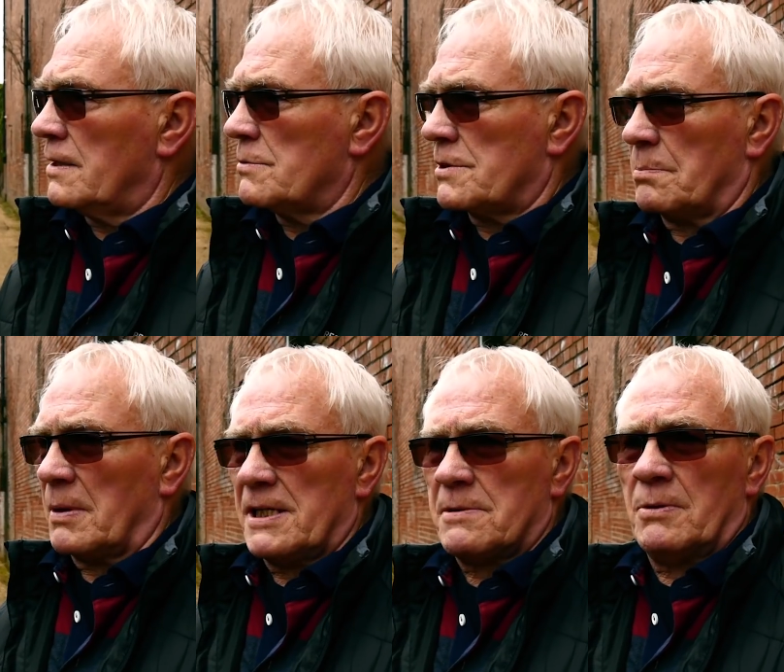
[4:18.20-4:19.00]
there was a
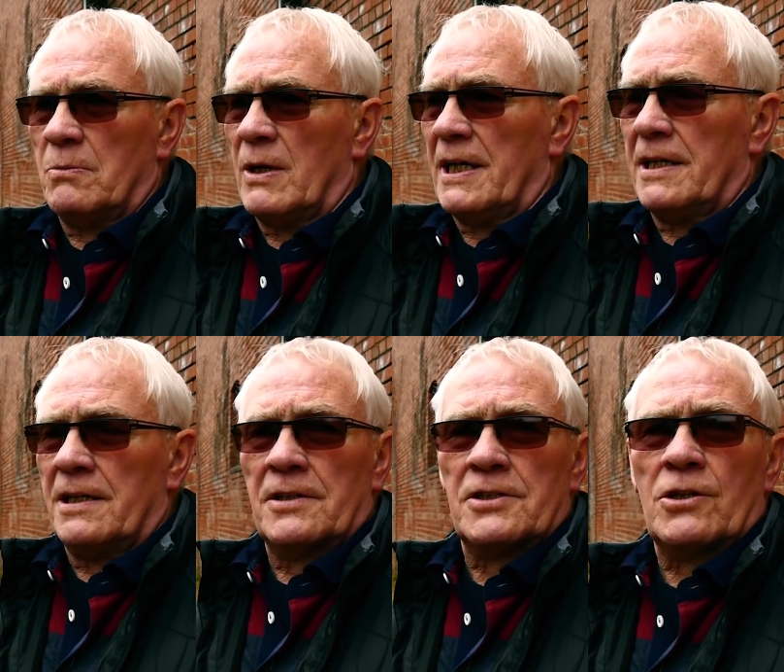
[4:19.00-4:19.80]
policeman waiting
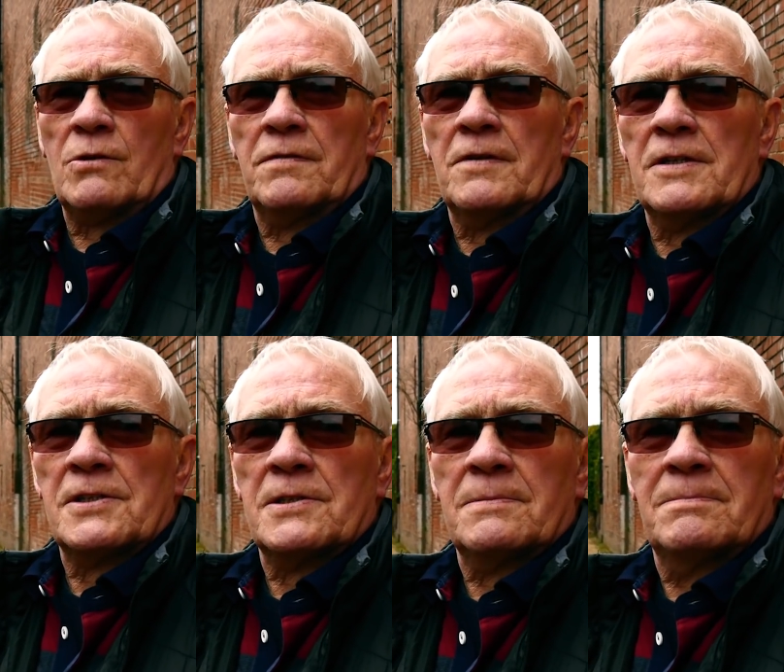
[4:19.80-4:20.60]
at the top for
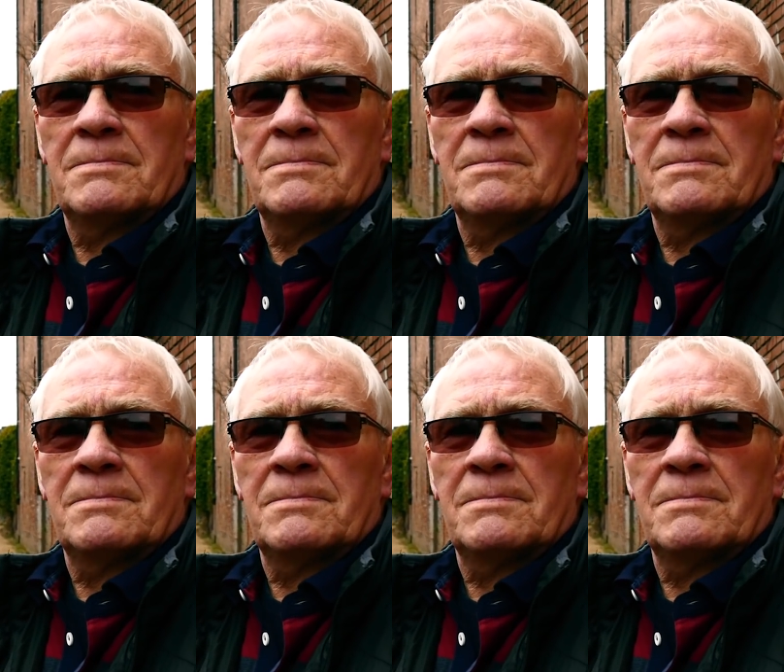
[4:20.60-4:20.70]
us.